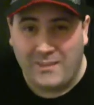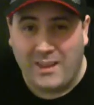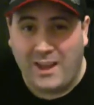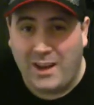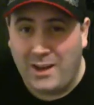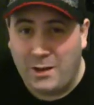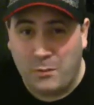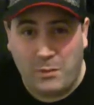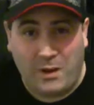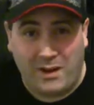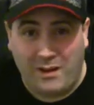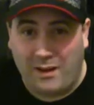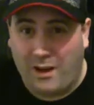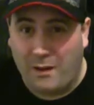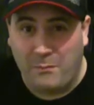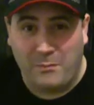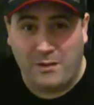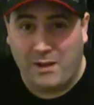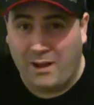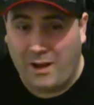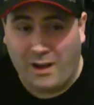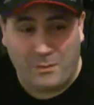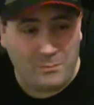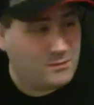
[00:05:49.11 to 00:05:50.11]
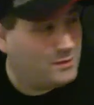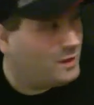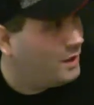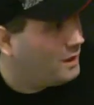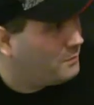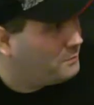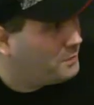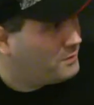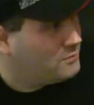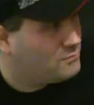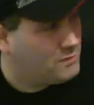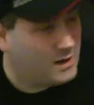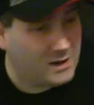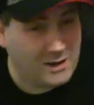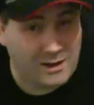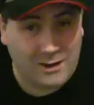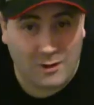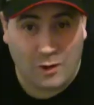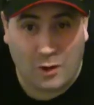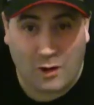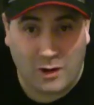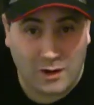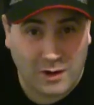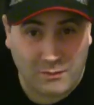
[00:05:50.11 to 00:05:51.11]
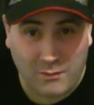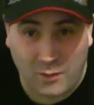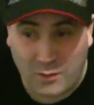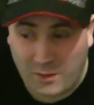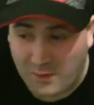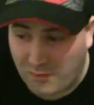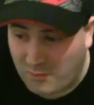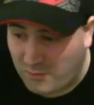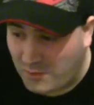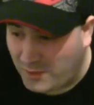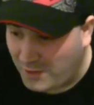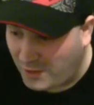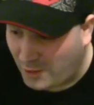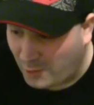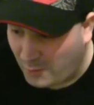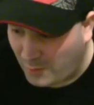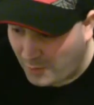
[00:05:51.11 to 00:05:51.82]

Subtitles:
Anyway, I've been ranting long enough on this video